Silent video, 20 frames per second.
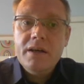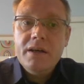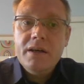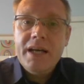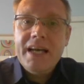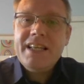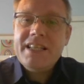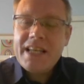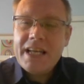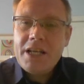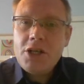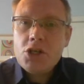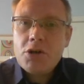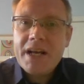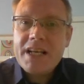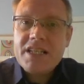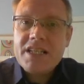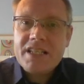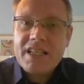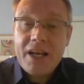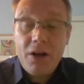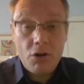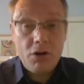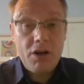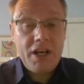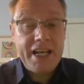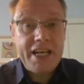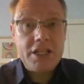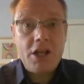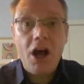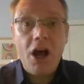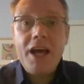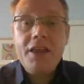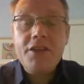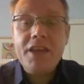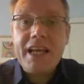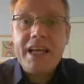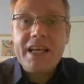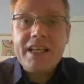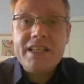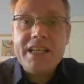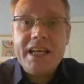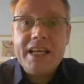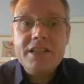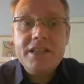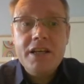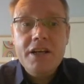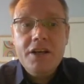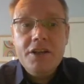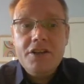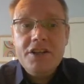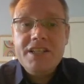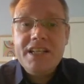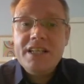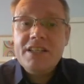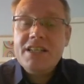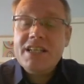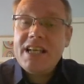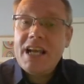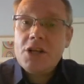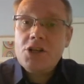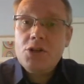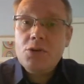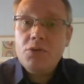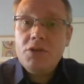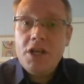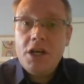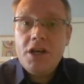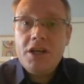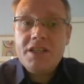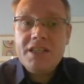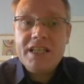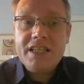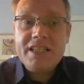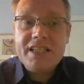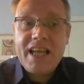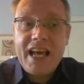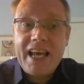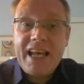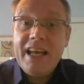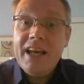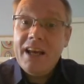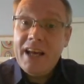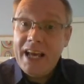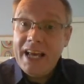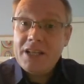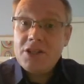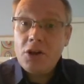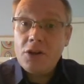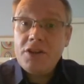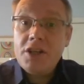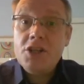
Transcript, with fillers: It's interesting, or at least I think it is, that International Nurses Day is on the